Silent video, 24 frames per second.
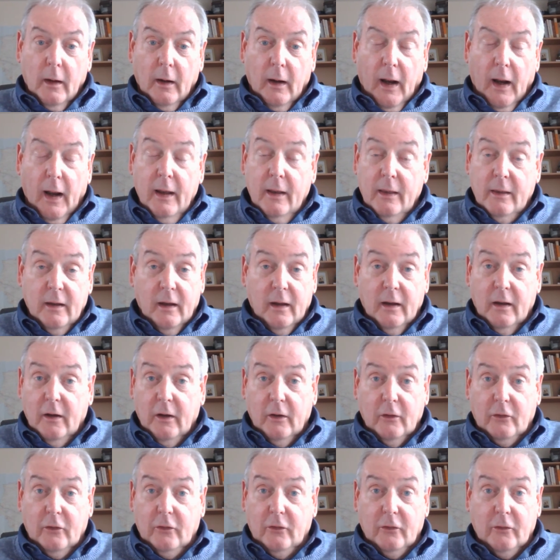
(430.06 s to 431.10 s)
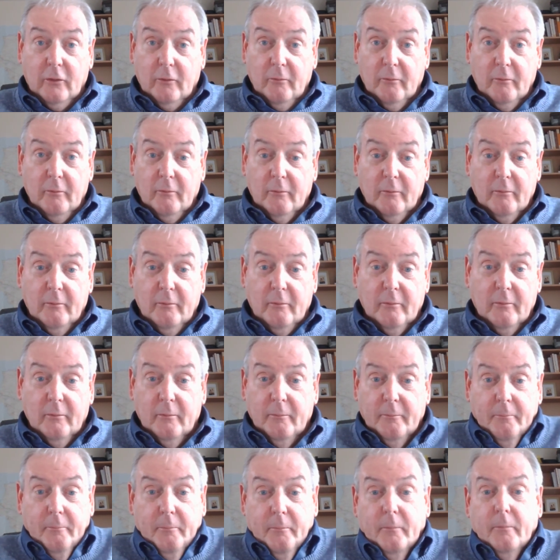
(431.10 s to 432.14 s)
I think it's
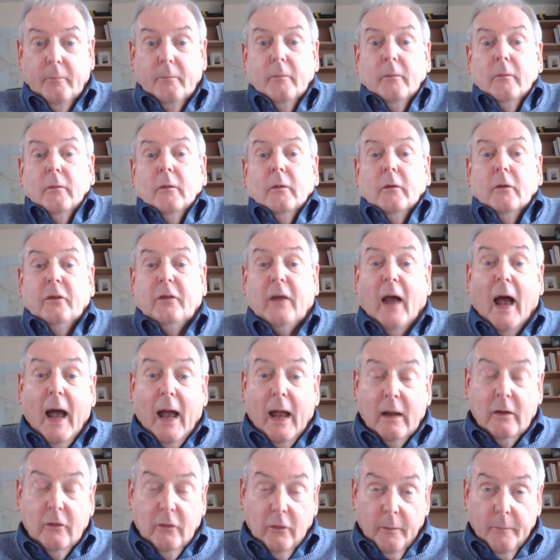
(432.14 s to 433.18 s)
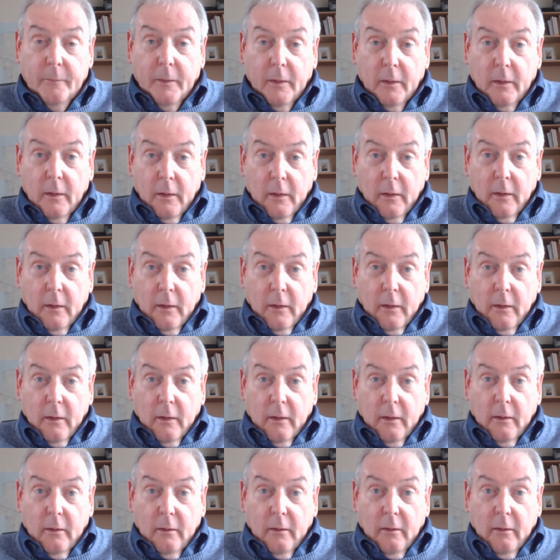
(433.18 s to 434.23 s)
sad
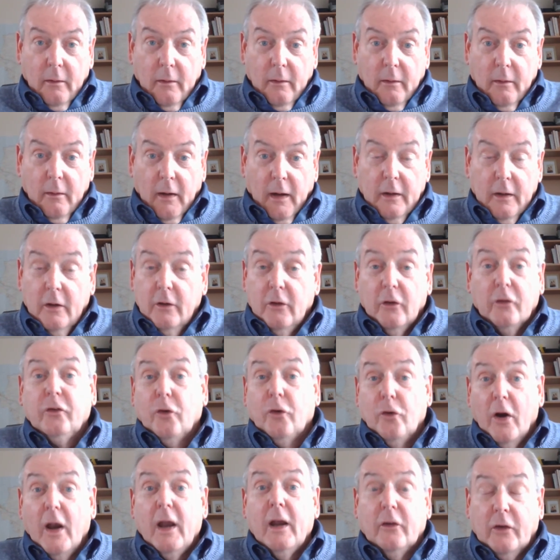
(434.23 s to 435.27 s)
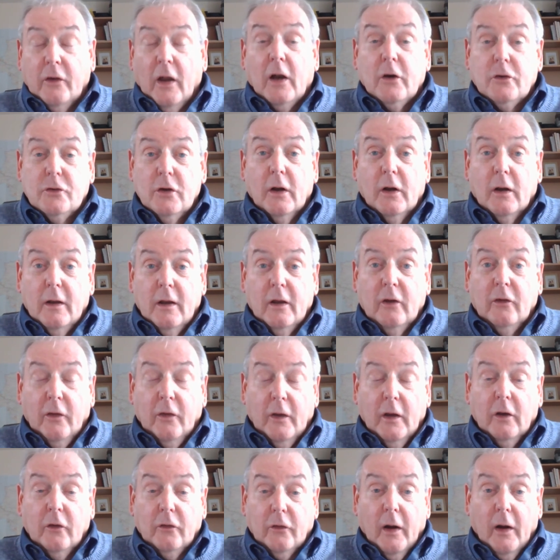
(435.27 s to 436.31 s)
and a disgrace, actually, these
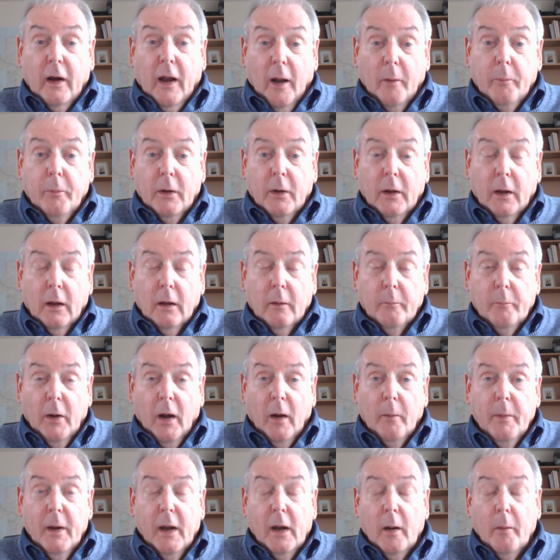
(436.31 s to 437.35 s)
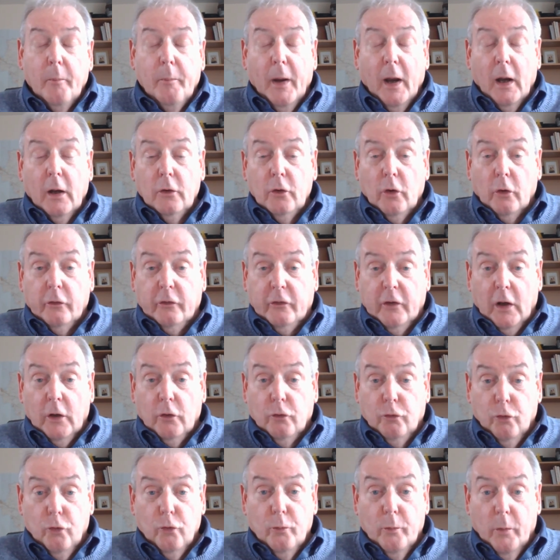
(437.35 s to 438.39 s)
things are happening. But I better not say
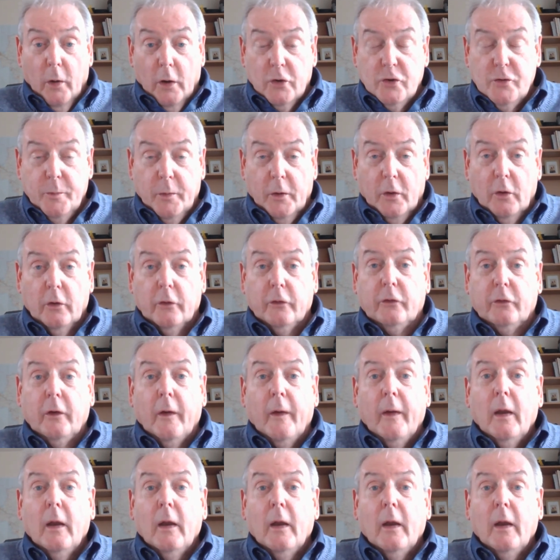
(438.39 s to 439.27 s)
too much because